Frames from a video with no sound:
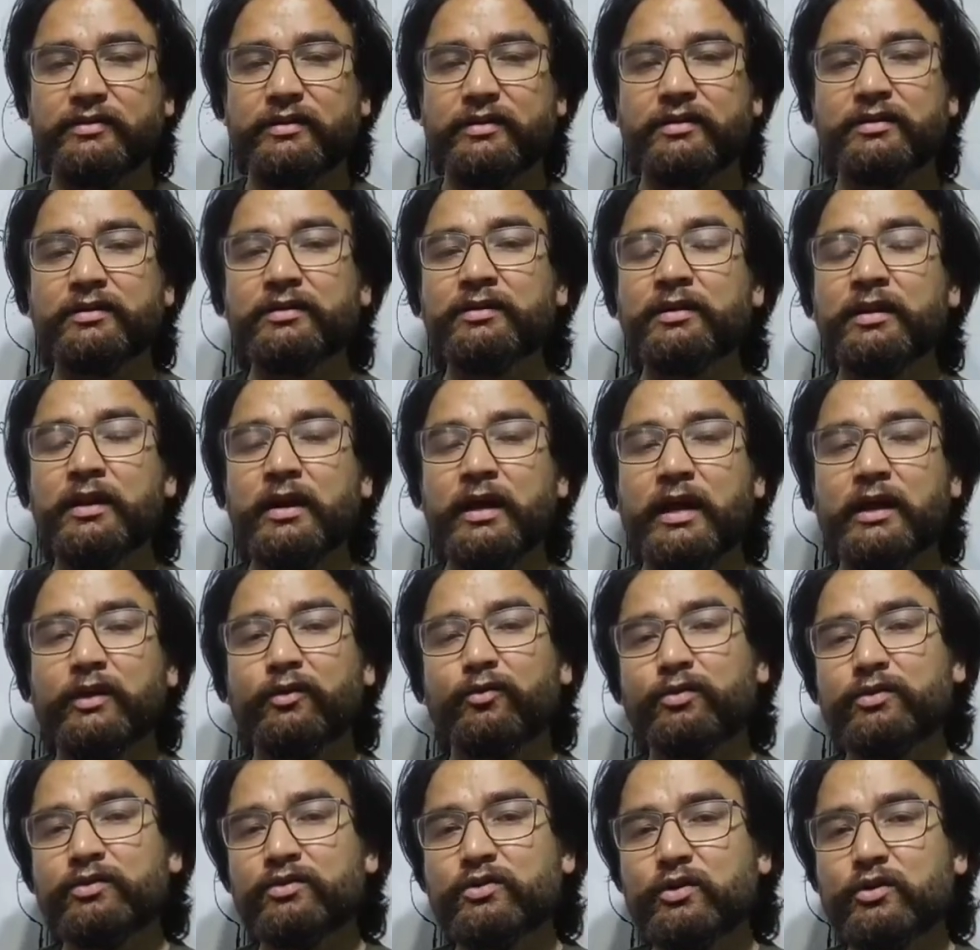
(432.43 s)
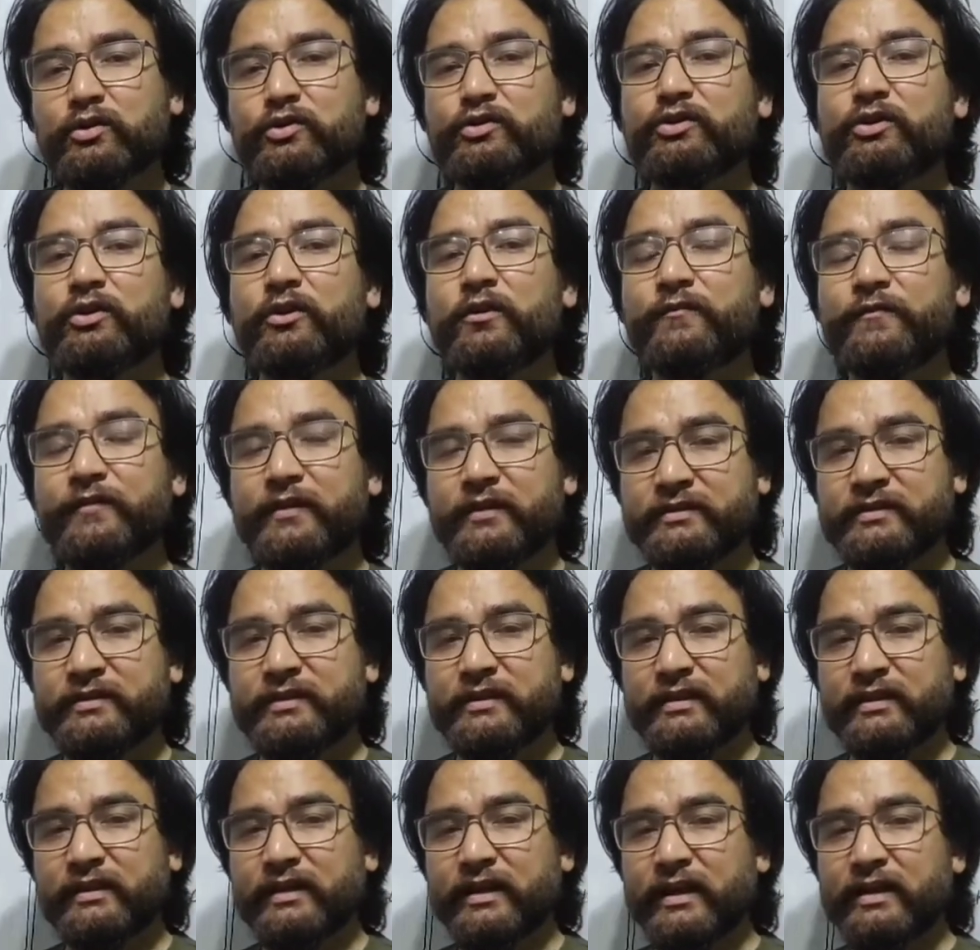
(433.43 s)
The aqueous solution of
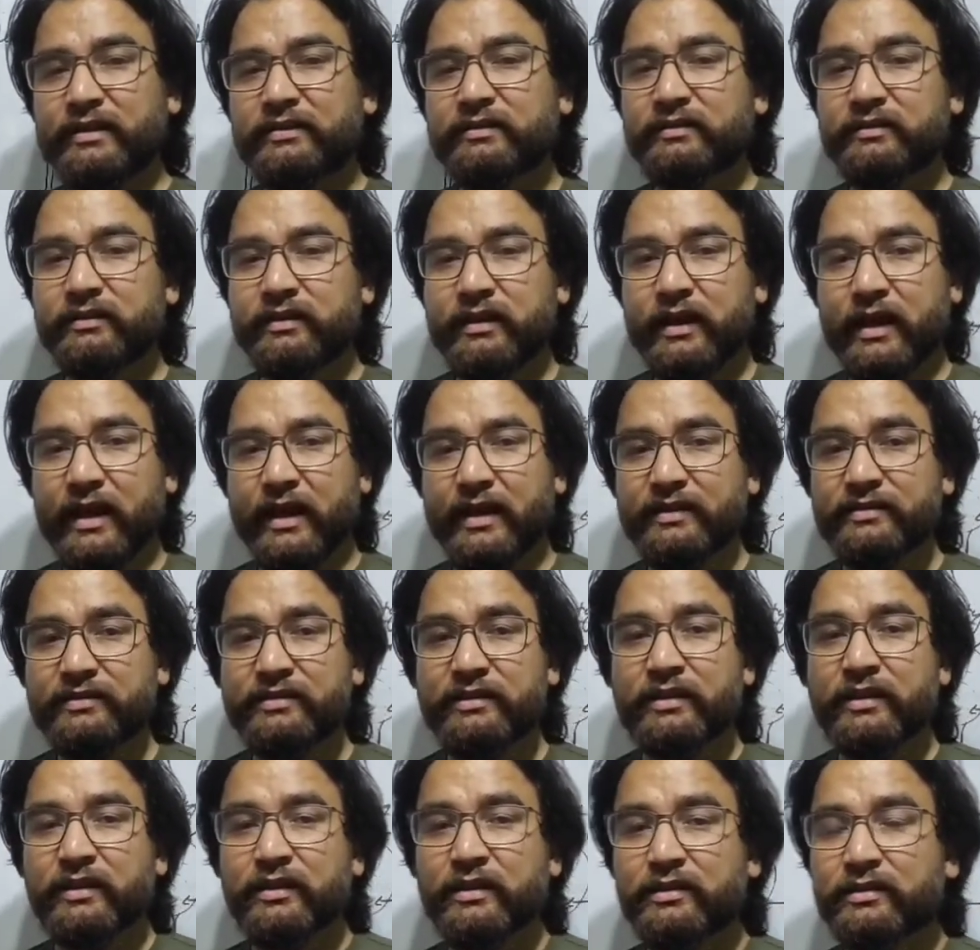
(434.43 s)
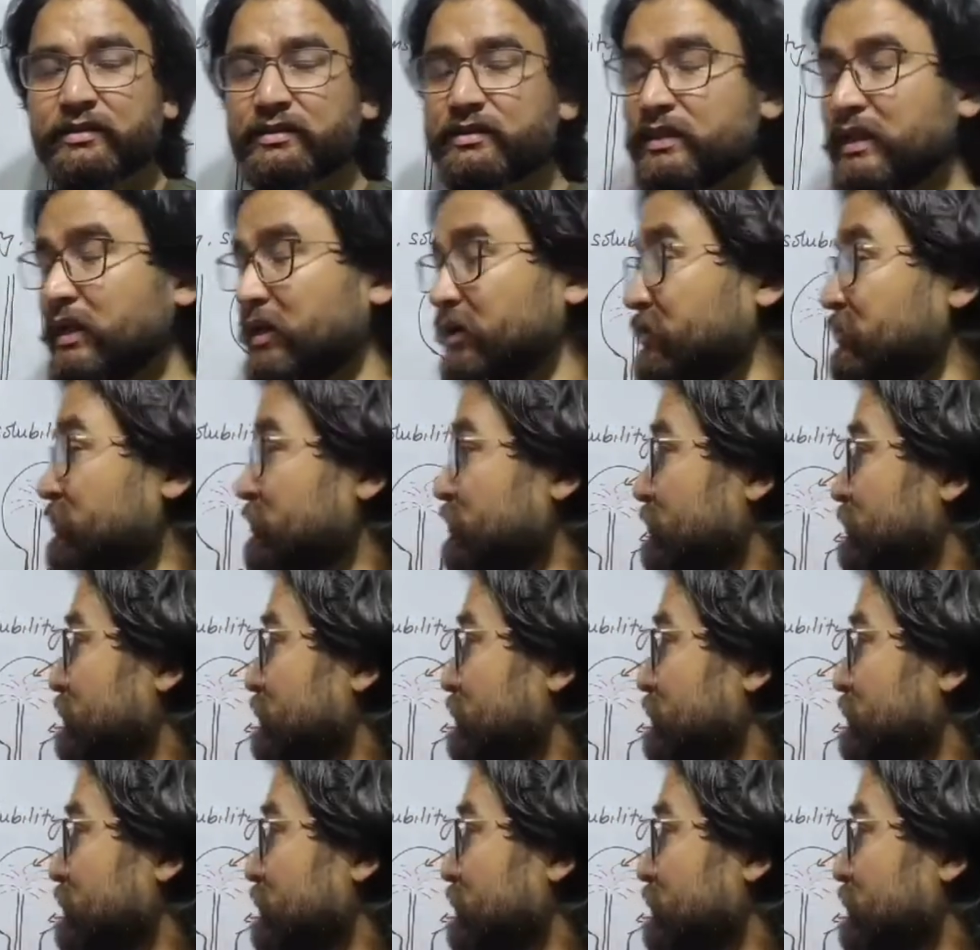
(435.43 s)
HCl gas has sour